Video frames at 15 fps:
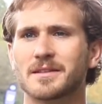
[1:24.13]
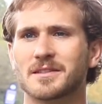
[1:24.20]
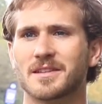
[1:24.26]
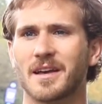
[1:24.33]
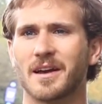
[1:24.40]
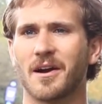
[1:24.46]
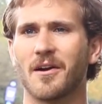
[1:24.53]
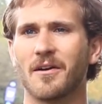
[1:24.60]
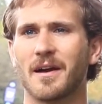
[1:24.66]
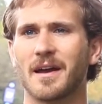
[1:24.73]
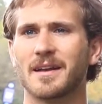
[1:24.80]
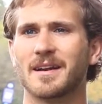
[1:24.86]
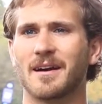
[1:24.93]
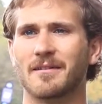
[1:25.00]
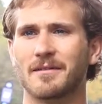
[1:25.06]
Just like, all
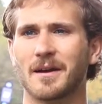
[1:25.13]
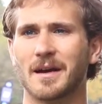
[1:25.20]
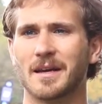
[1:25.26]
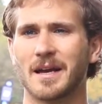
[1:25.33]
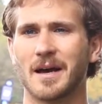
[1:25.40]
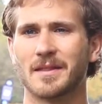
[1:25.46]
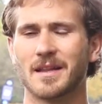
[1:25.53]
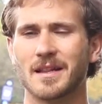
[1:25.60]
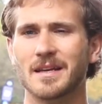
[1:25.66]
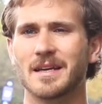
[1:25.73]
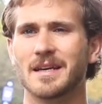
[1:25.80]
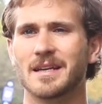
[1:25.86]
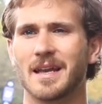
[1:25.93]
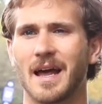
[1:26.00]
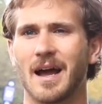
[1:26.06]
right, I got the
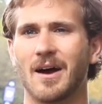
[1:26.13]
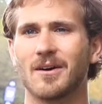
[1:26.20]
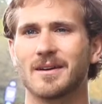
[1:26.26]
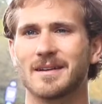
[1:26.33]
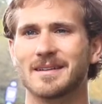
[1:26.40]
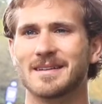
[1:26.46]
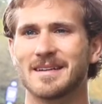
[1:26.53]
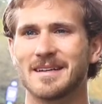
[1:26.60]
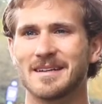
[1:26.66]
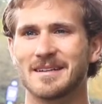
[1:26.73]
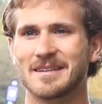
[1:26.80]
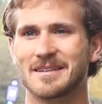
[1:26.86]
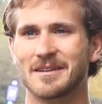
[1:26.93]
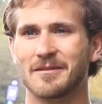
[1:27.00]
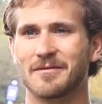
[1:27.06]
lead now, and
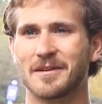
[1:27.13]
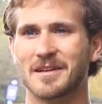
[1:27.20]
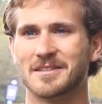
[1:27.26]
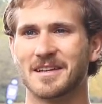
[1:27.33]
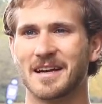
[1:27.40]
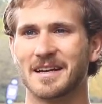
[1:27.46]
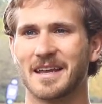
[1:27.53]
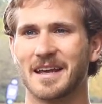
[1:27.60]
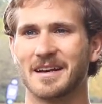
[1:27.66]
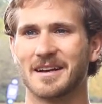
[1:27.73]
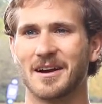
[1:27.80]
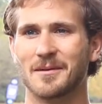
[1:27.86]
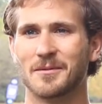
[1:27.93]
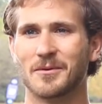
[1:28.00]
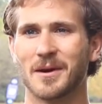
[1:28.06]
the finish line can't
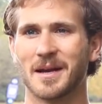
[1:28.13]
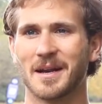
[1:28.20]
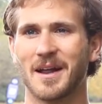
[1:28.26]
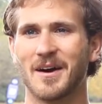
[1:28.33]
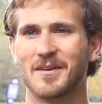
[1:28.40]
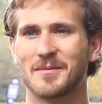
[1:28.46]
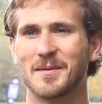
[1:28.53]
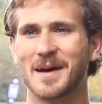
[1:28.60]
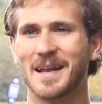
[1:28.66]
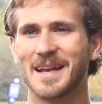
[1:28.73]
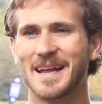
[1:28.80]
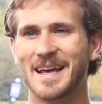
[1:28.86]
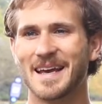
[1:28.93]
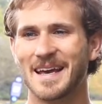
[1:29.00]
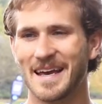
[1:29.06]
come quick enough, but
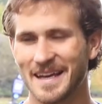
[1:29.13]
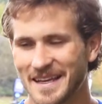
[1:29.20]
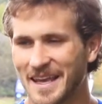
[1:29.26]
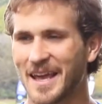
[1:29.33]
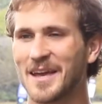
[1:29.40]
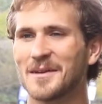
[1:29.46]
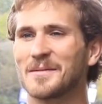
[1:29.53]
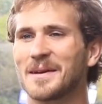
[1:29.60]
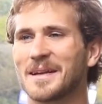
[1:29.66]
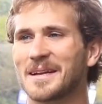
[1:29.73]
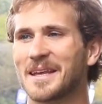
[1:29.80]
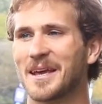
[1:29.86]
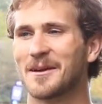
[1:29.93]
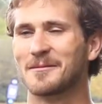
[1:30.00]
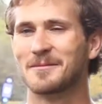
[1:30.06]
it came, and
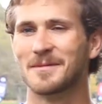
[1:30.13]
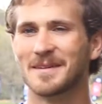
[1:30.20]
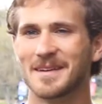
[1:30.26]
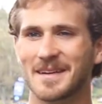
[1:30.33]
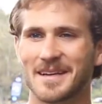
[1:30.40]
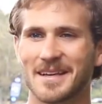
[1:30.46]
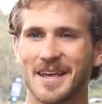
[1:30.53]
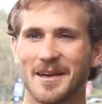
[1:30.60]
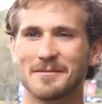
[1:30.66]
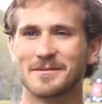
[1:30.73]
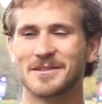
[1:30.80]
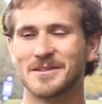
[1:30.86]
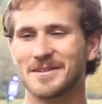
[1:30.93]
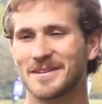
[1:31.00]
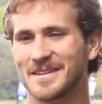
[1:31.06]
it came
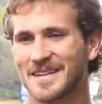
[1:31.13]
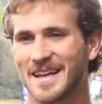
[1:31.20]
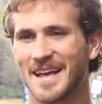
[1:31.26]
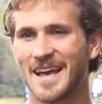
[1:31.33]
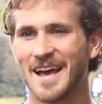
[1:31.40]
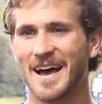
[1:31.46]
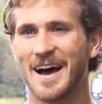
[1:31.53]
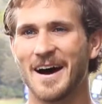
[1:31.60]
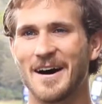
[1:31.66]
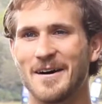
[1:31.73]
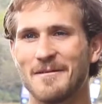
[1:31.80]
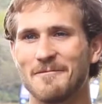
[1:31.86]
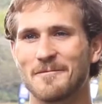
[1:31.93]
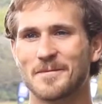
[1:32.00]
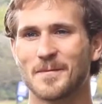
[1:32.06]
soon.
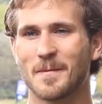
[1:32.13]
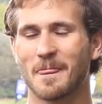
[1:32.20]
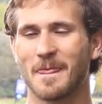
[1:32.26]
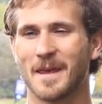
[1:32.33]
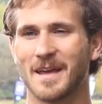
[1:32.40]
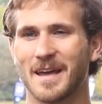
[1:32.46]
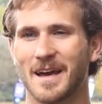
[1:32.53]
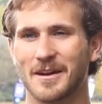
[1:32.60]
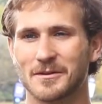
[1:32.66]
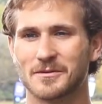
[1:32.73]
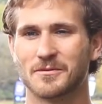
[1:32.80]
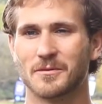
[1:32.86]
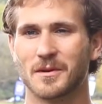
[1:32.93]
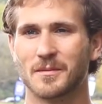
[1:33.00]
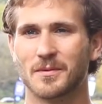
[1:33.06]
I
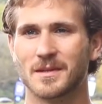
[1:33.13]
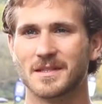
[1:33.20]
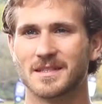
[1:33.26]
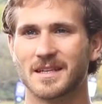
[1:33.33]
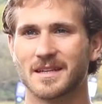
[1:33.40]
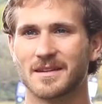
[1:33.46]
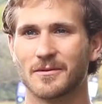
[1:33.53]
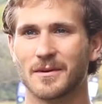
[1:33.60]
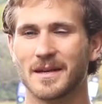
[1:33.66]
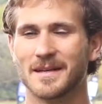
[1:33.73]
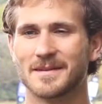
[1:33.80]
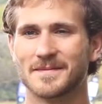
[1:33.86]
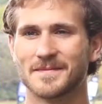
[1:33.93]
was really pleased to get the win.